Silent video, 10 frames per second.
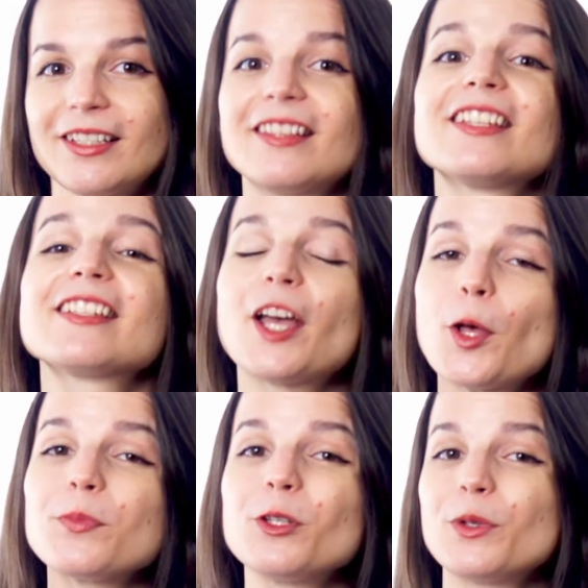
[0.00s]
This
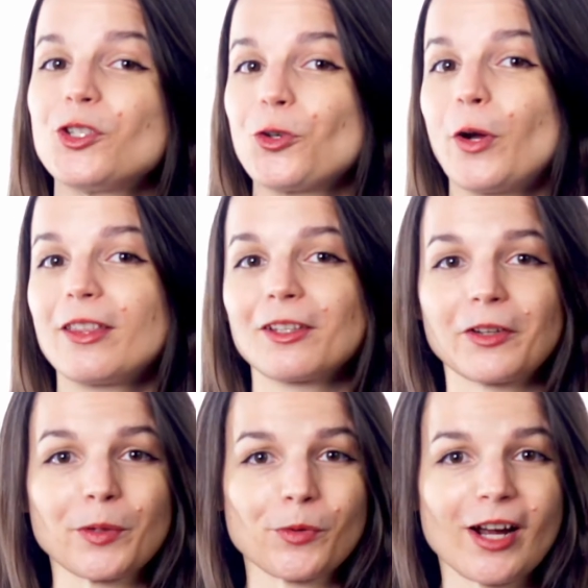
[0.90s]
helps you enjoy the
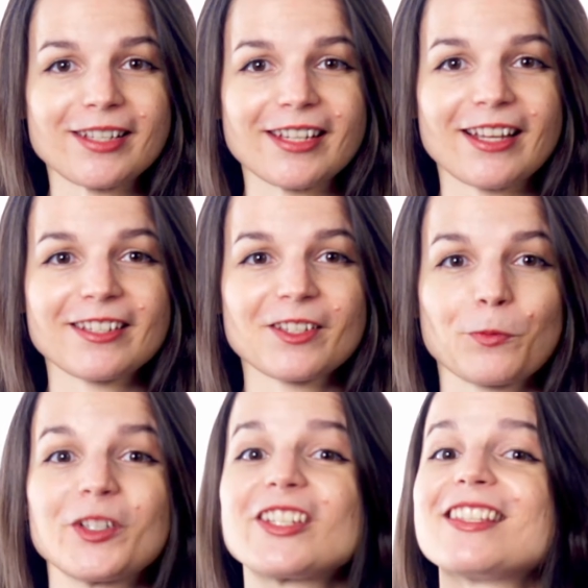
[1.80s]
learning process,
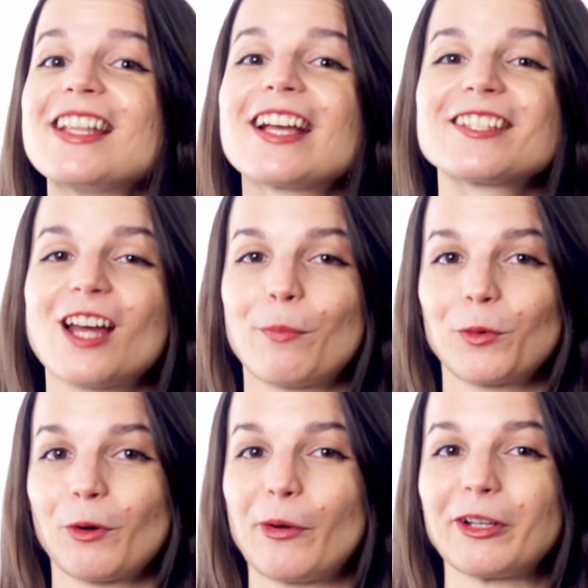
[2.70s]
which is the next topic
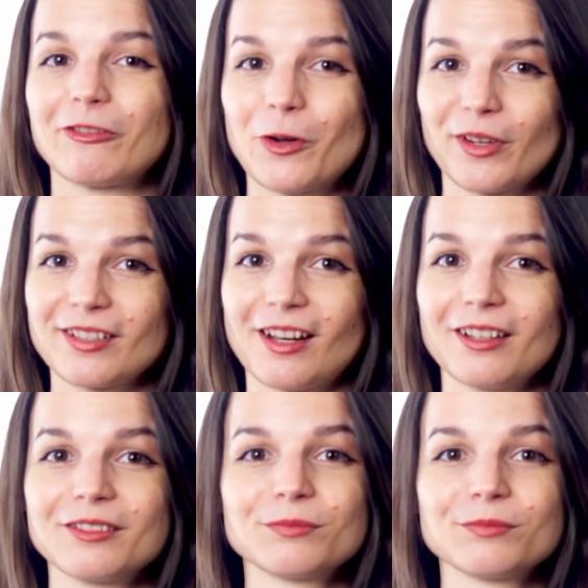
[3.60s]
we're going to focus on.